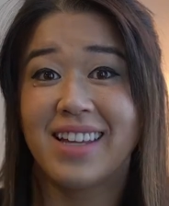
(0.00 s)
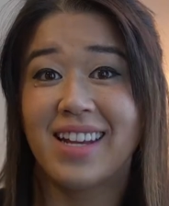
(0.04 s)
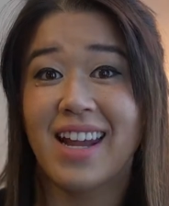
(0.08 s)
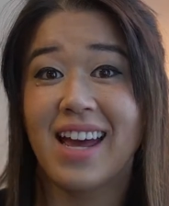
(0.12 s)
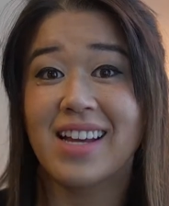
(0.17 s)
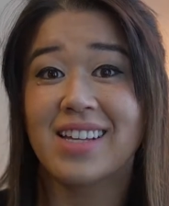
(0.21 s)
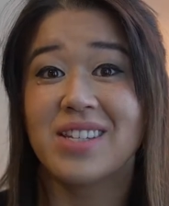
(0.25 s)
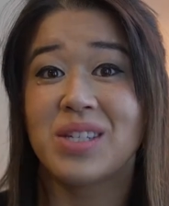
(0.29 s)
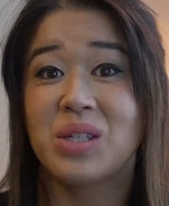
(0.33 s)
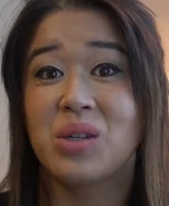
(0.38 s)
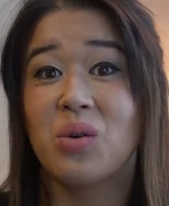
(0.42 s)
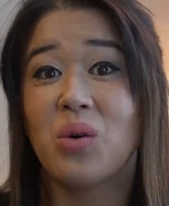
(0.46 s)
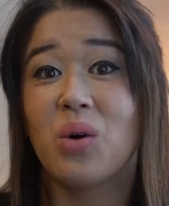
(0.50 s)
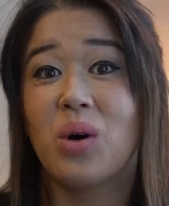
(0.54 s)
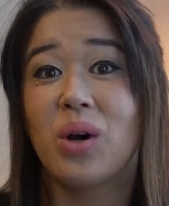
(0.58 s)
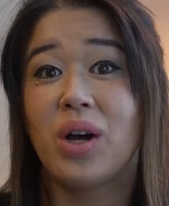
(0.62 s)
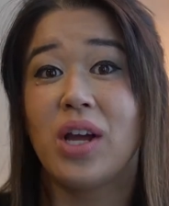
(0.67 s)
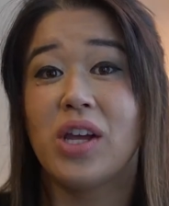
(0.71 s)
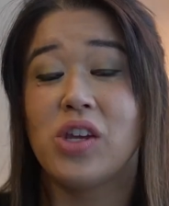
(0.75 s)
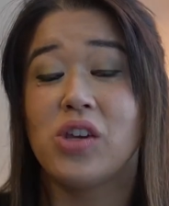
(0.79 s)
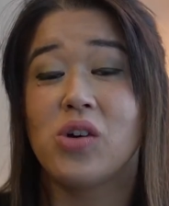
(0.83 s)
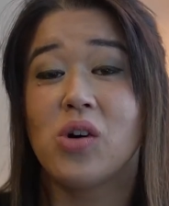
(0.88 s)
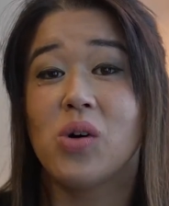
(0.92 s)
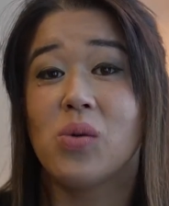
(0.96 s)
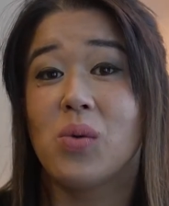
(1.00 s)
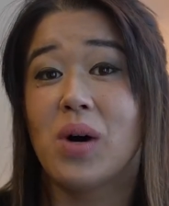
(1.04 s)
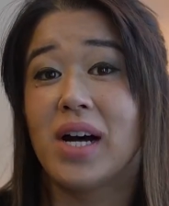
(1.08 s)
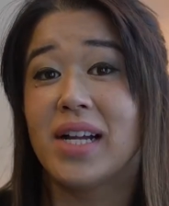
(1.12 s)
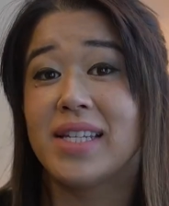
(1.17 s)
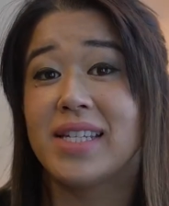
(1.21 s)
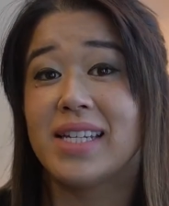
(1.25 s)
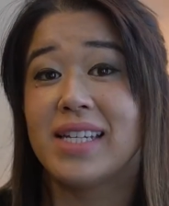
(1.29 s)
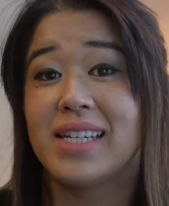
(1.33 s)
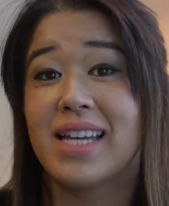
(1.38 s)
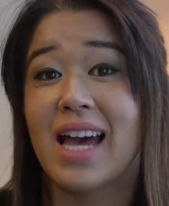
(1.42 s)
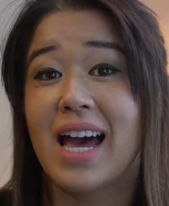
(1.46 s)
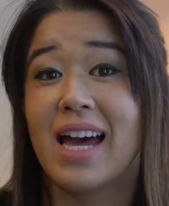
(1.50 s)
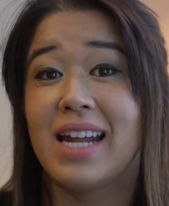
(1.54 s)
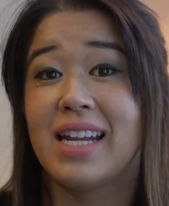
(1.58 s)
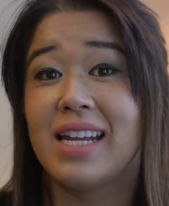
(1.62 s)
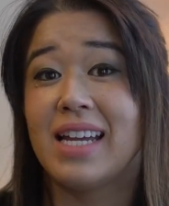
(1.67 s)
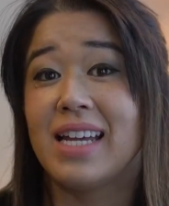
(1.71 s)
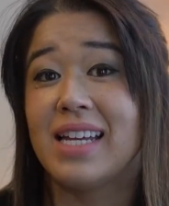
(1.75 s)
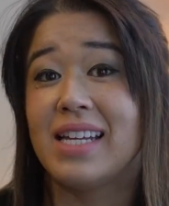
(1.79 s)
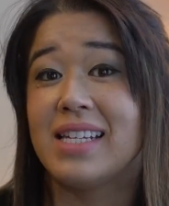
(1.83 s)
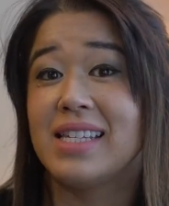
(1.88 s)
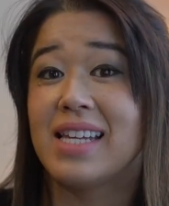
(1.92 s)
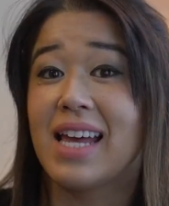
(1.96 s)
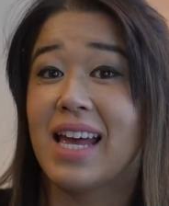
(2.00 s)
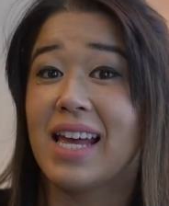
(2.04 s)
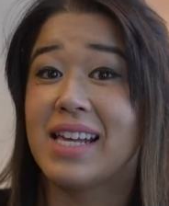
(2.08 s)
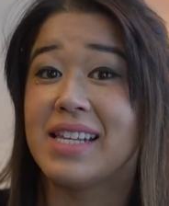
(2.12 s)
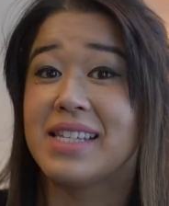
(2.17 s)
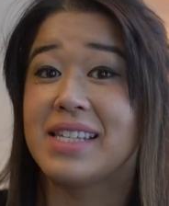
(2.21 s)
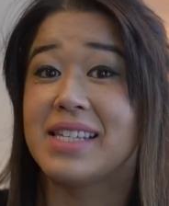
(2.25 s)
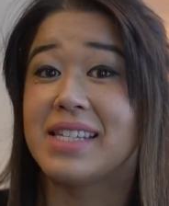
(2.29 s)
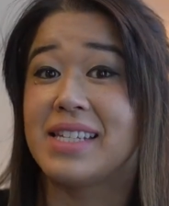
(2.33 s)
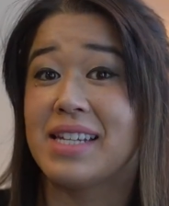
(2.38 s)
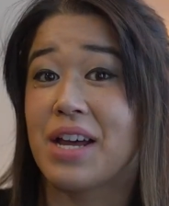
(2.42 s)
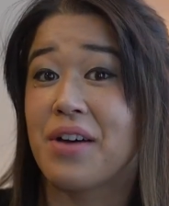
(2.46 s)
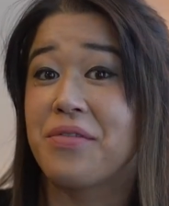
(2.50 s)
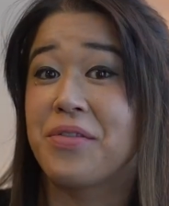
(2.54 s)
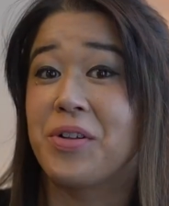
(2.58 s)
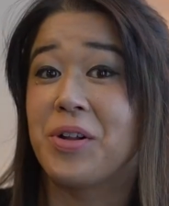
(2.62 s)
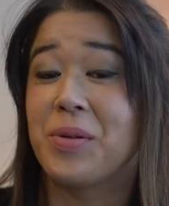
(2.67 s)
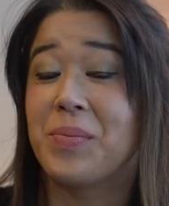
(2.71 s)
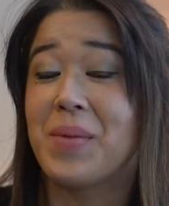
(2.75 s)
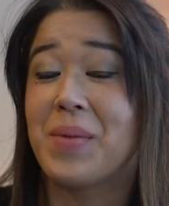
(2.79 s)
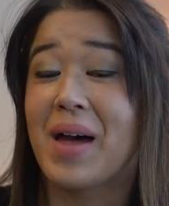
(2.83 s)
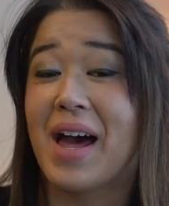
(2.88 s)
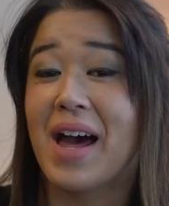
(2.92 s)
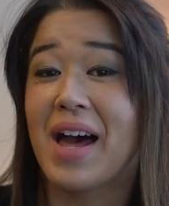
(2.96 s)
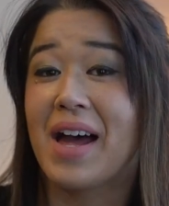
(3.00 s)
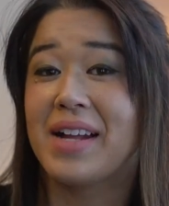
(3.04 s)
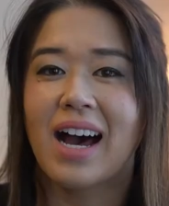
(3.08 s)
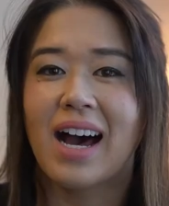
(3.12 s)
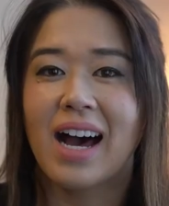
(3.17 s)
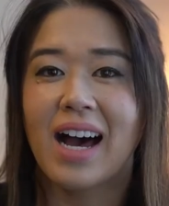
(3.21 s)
The next toy you'll want to get is a snuggle snuffle mat.